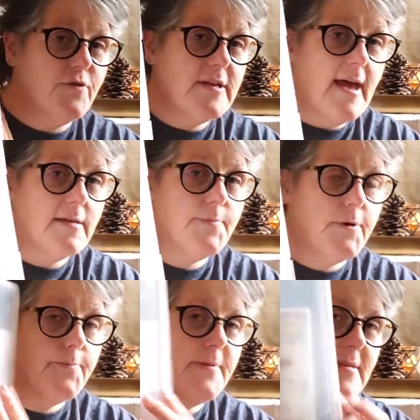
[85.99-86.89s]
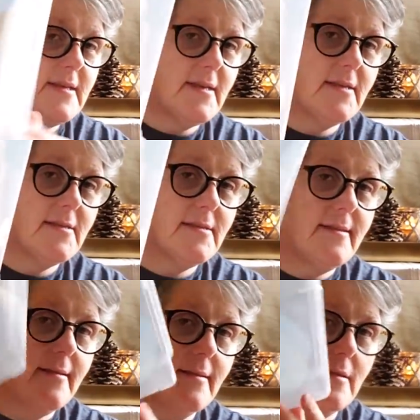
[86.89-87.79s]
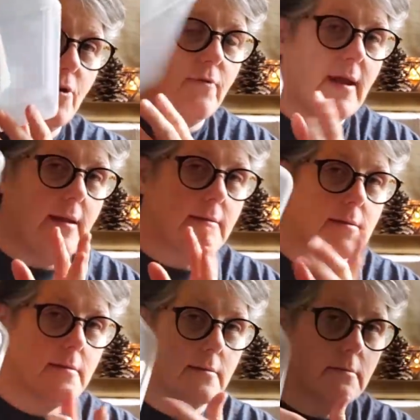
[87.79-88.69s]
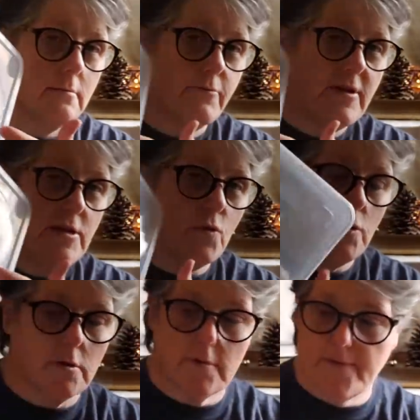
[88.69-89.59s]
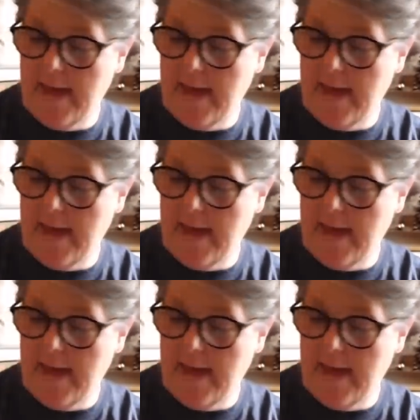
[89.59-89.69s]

for tax purposes, this is a great resource for